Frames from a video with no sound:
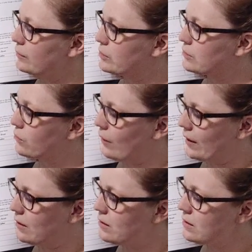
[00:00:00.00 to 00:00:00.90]

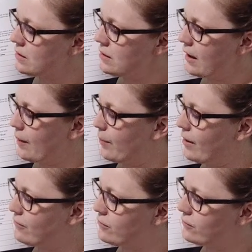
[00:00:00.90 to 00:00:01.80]
square. A
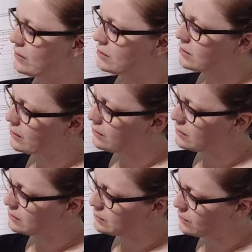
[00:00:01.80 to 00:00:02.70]
pufferfish, color
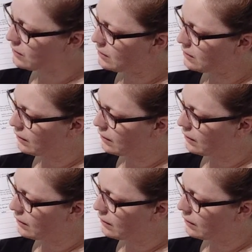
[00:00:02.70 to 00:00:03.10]
in a square.